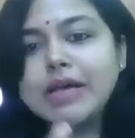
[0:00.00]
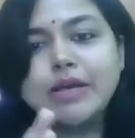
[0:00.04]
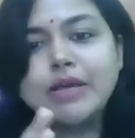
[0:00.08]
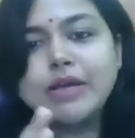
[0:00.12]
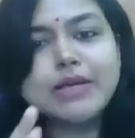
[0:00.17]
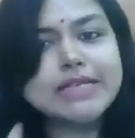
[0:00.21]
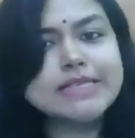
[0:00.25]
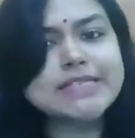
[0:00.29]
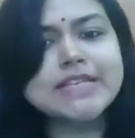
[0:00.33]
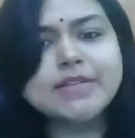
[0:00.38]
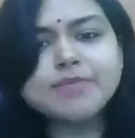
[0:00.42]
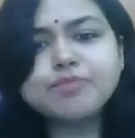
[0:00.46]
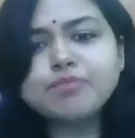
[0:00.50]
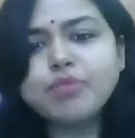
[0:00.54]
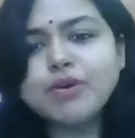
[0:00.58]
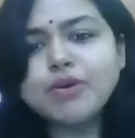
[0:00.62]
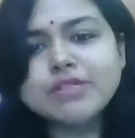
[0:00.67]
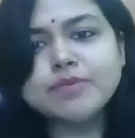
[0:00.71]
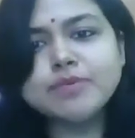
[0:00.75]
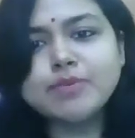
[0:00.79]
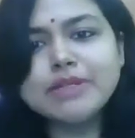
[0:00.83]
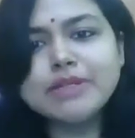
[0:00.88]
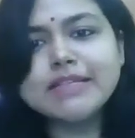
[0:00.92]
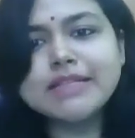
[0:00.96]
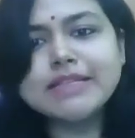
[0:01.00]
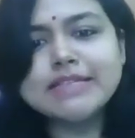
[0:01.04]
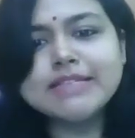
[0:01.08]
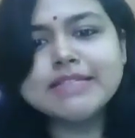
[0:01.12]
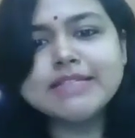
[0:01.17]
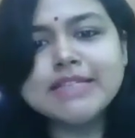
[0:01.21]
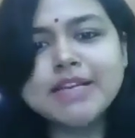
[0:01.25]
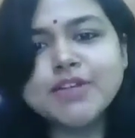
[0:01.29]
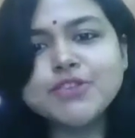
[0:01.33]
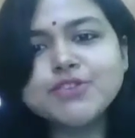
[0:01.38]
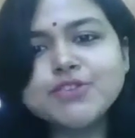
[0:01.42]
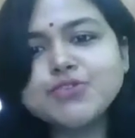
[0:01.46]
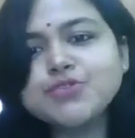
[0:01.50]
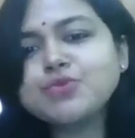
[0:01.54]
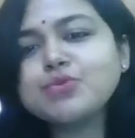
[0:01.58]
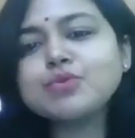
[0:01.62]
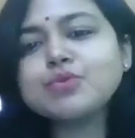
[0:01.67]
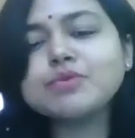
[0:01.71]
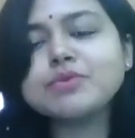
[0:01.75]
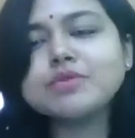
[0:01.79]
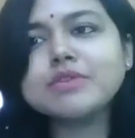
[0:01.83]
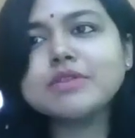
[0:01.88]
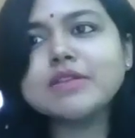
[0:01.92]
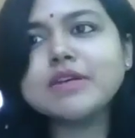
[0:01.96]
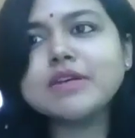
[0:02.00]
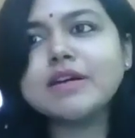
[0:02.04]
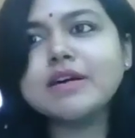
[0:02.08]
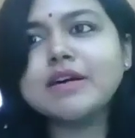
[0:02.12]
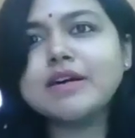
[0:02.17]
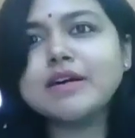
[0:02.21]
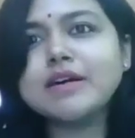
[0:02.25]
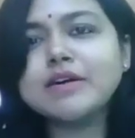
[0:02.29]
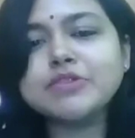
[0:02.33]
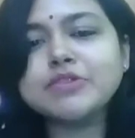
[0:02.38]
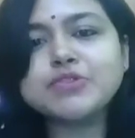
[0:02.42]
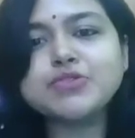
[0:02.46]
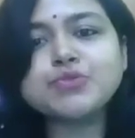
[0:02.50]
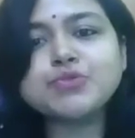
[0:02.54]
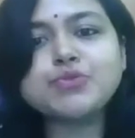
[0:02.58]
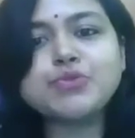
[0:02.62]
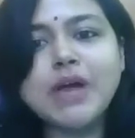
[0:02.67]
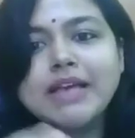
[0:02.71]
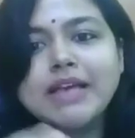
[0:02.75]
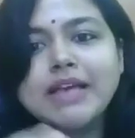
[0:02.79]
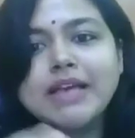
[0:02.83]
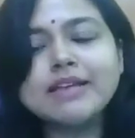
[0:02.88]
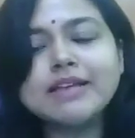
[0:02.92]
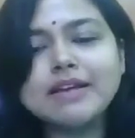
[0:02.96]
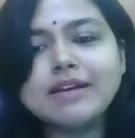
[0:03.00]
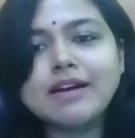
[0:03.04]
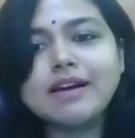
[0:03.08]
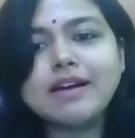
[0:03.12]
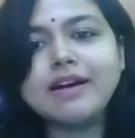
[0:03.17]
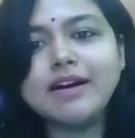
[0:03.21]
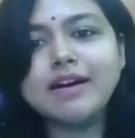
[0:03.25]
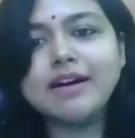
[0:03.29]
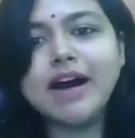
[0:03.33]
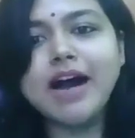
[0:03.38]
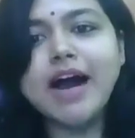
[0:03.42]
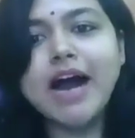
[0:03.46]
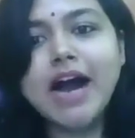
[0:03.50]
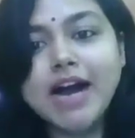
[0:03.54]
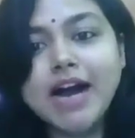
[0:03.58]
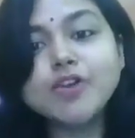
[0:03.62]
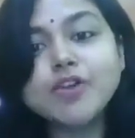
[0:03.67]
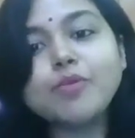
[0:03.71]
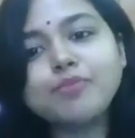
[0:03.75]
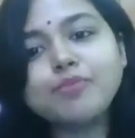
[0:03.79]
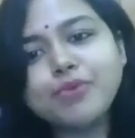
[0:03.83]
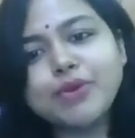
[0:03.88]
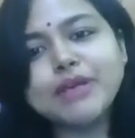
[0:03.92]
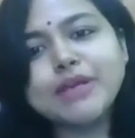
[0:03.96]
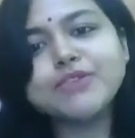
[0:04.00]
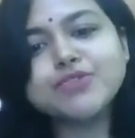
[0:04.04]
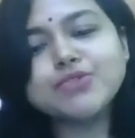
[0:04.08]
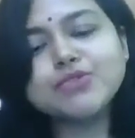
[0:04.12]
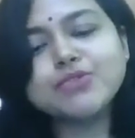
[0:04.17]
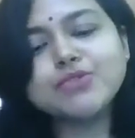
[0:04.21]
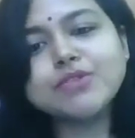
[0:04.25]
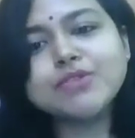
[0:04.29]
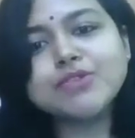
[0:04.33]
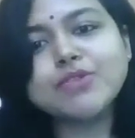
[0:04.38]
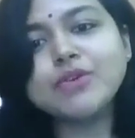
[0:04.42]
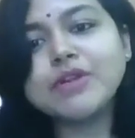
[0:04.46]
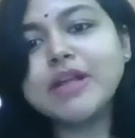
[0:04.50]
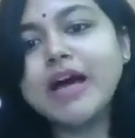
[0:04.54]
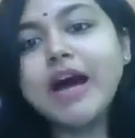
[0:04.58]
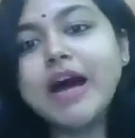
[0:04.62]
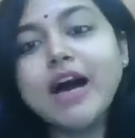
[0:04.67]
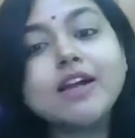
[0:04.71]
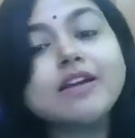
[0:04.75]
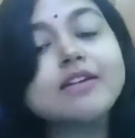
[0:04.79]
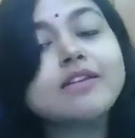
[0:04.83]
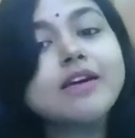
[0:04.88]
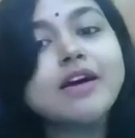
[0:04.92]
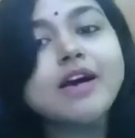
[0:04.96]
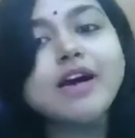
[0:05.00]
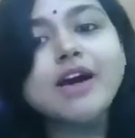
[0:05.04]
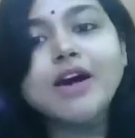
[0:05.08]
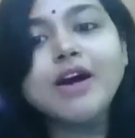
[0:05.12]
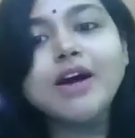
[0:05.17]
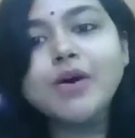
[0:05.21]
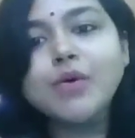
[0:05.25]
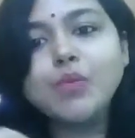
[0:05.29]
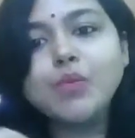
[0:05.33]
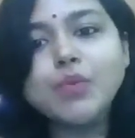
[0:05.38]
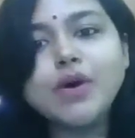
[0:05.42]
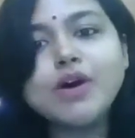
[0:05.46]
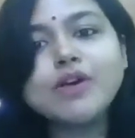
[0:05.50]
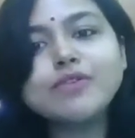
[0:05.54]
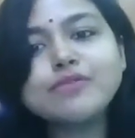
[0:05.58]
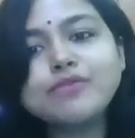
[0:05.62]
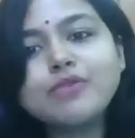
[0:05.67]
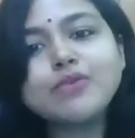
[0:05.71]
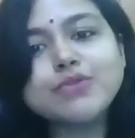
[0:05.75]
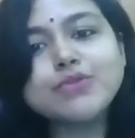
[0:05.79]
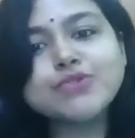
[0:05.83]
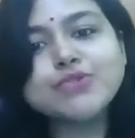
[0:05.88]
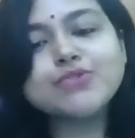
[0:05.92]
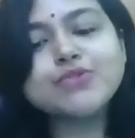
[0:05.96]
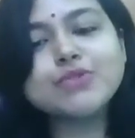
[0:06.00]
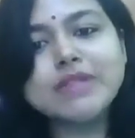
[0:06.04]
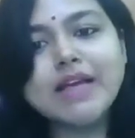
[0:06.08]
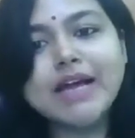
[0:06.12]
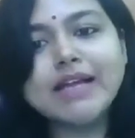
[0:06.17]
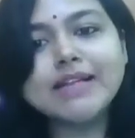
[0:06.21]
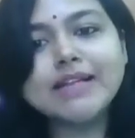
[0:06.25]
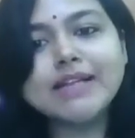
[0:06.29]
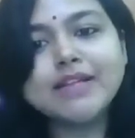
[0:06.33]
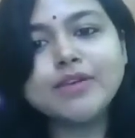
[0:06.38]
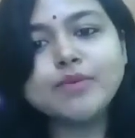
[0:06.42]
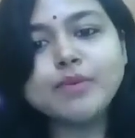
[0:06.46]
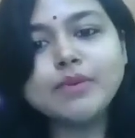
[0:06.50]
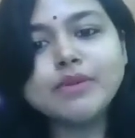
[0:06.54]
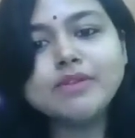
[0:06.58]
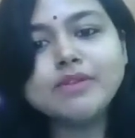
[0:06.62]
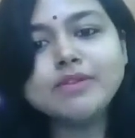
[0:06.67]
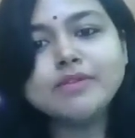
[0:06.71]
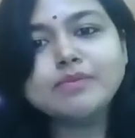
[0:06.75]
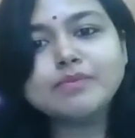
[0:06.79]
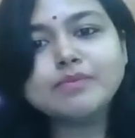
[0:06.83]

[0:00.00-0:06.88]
is it possible in India to rank our operations or our workforce to that level?